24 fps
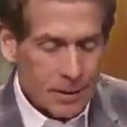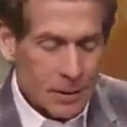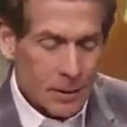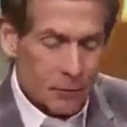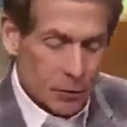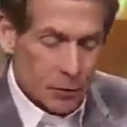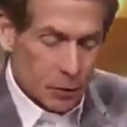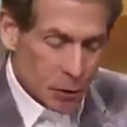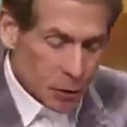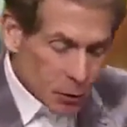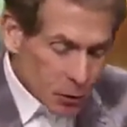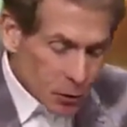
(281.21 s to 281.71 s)

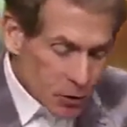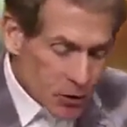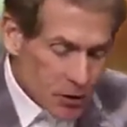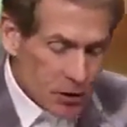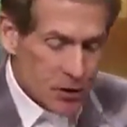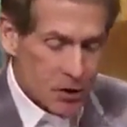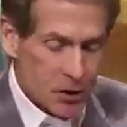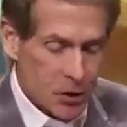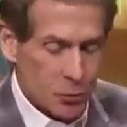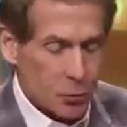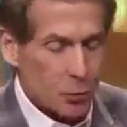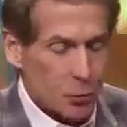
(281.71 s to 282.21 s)
if you lose
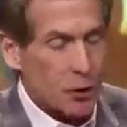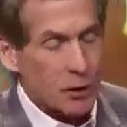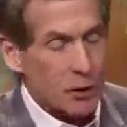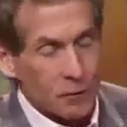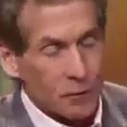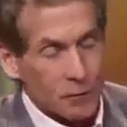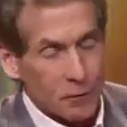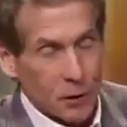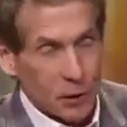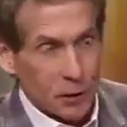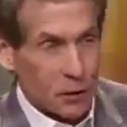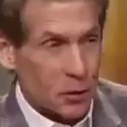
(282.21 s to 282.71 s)
these 3,
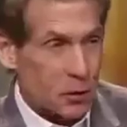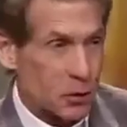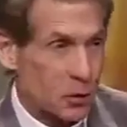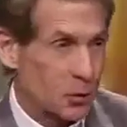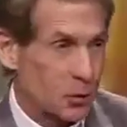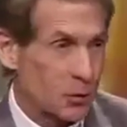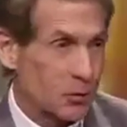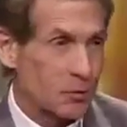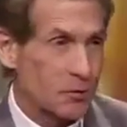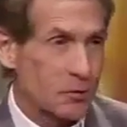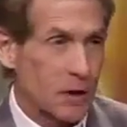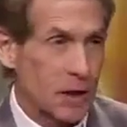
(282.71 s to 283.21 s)
you fall to
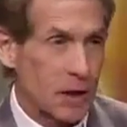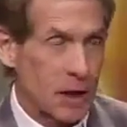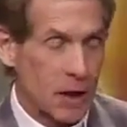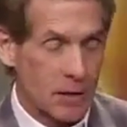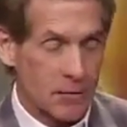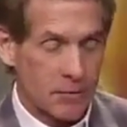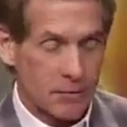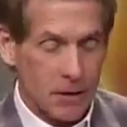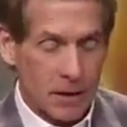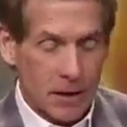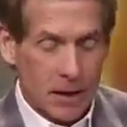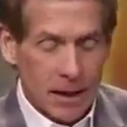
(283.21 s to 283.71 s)

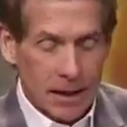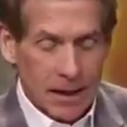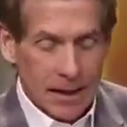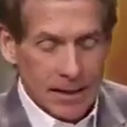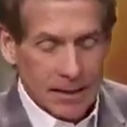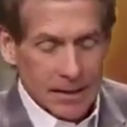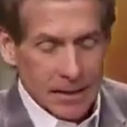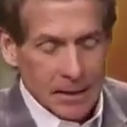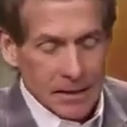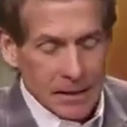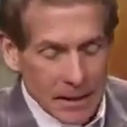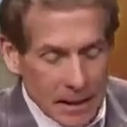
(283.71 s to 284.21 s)
2-5.
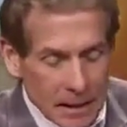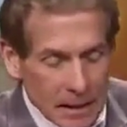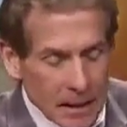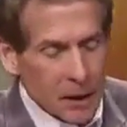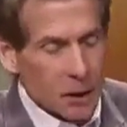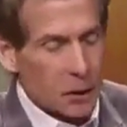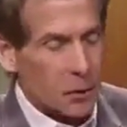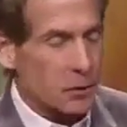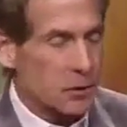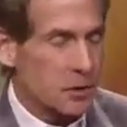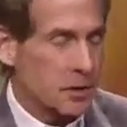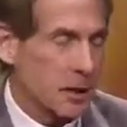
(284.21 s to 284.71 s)
And then the
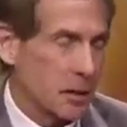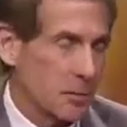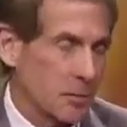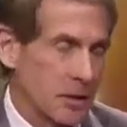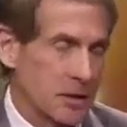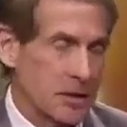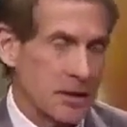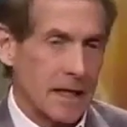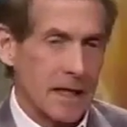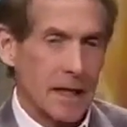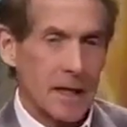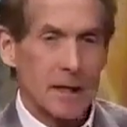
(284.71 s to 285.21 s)
Eagles come
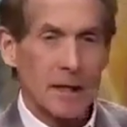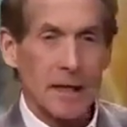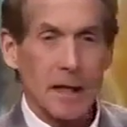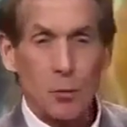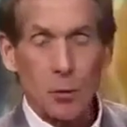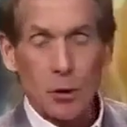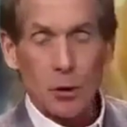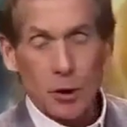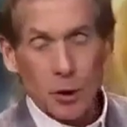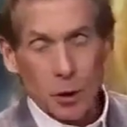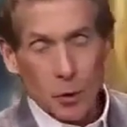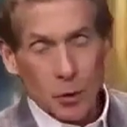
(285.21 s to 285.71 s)
to town,
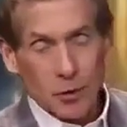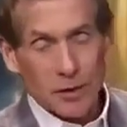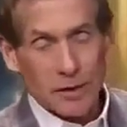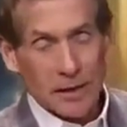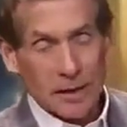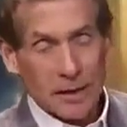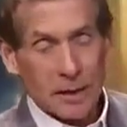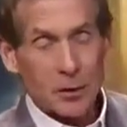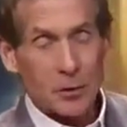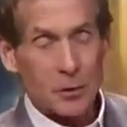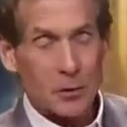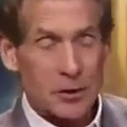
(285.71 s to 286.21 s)
and we know what
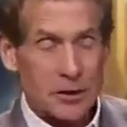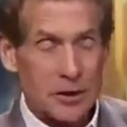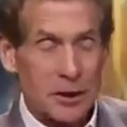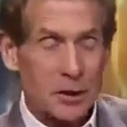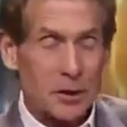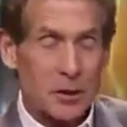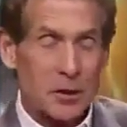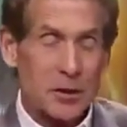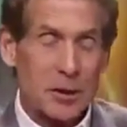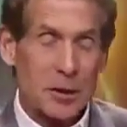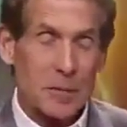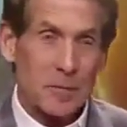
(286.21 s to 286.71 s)
the Eagles
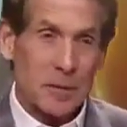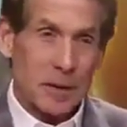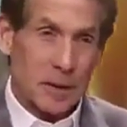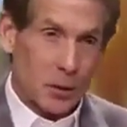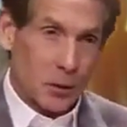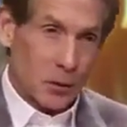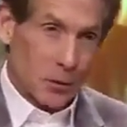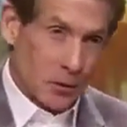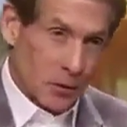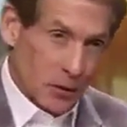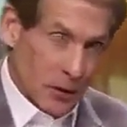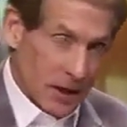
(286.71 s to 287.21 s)
did to them
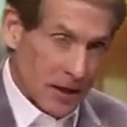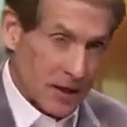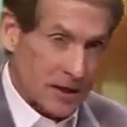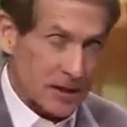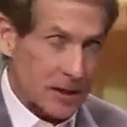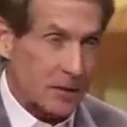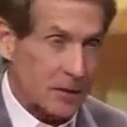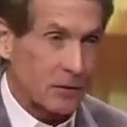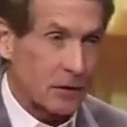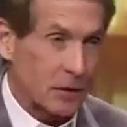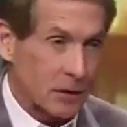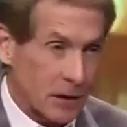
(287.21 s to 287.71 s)
there on
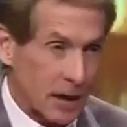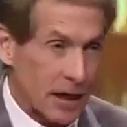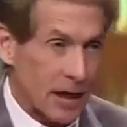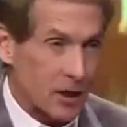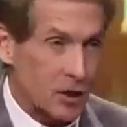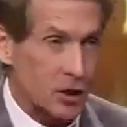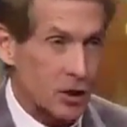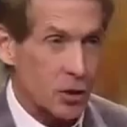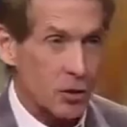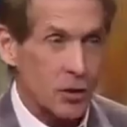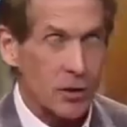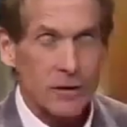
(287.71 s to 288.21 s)
Thanksgiving
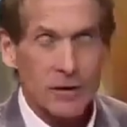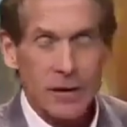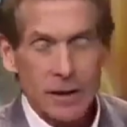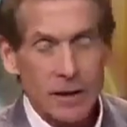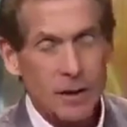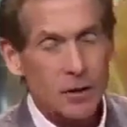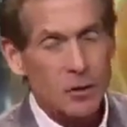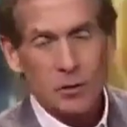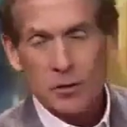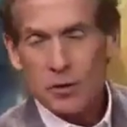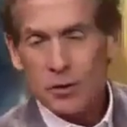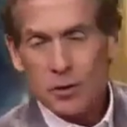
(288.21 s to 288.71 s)
last year. The
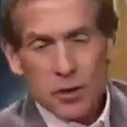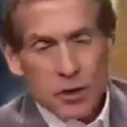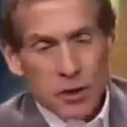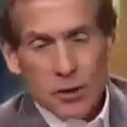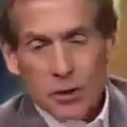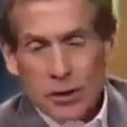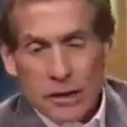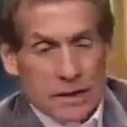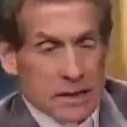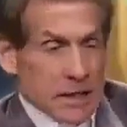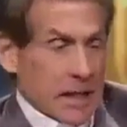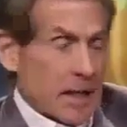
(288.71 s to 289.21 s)
Eagles are
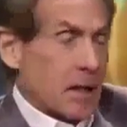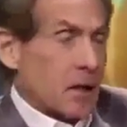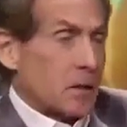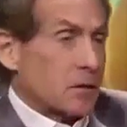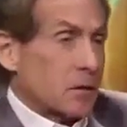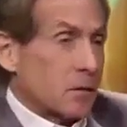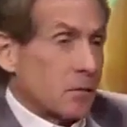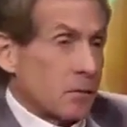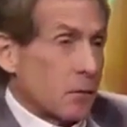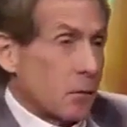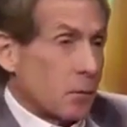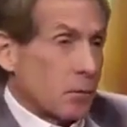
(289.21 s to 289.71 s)
still a
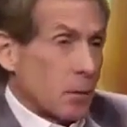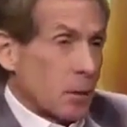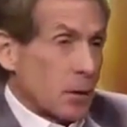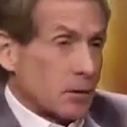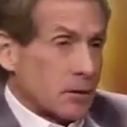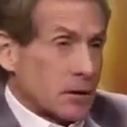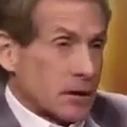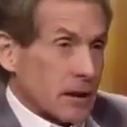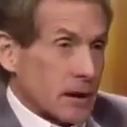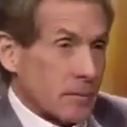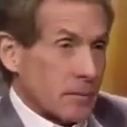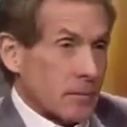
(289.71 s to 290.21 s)
talented
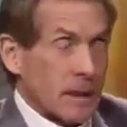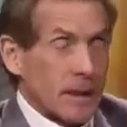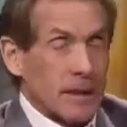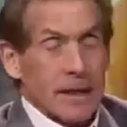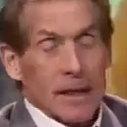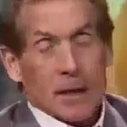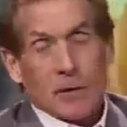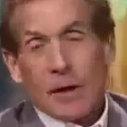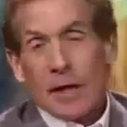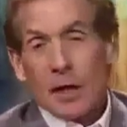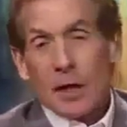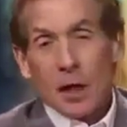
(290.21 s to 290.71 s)
football team, and
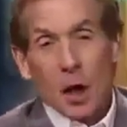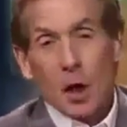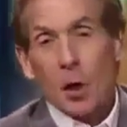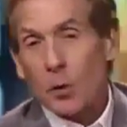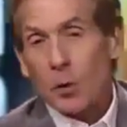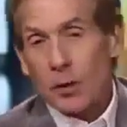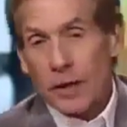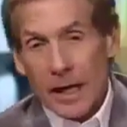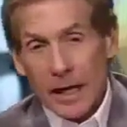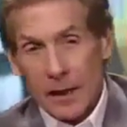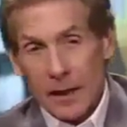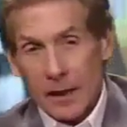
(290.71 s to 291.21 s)
now they
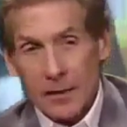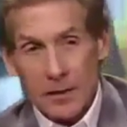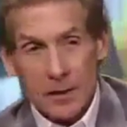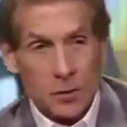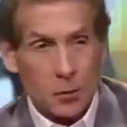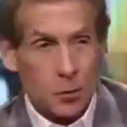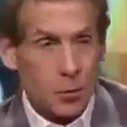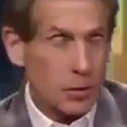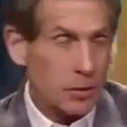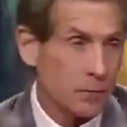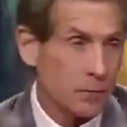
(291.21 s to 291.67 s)
owe Dallas the